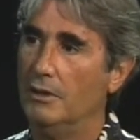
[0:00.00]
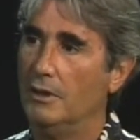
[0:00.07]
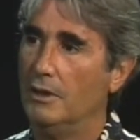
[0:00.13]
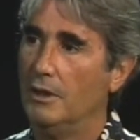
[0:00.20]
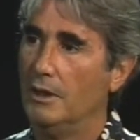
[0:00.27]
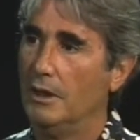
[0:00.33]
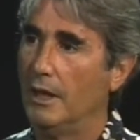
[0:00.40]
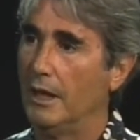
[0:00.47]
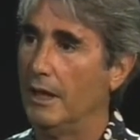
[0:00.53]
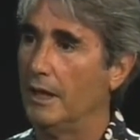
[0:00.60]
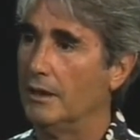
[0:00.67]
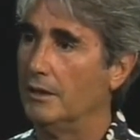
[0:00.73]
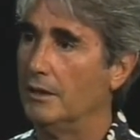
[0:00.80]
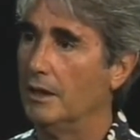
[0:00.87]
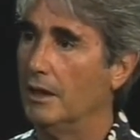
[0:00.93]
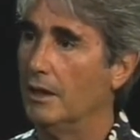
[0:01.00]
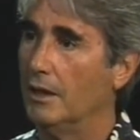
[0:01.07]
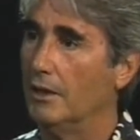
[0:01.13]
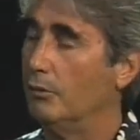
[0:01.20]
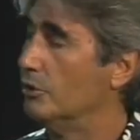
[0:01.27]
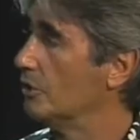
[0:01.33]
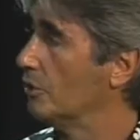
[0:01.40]
Wow. And
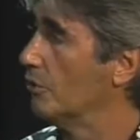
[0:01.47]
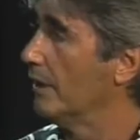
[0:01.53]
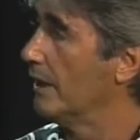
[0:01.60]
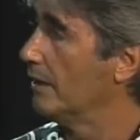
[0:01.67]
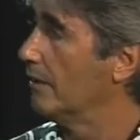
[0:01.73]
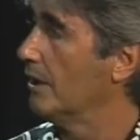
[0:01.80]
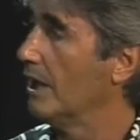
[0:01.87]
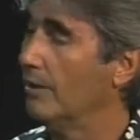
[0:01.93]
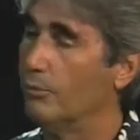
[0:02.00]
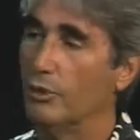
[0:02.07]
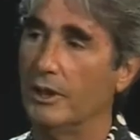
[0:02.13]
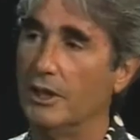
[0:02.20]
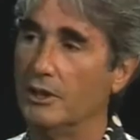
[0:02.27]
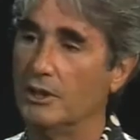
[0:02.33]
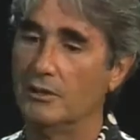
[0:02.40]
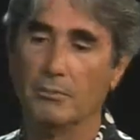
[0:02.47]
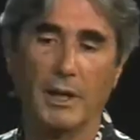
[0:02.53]
it was a great collaboration.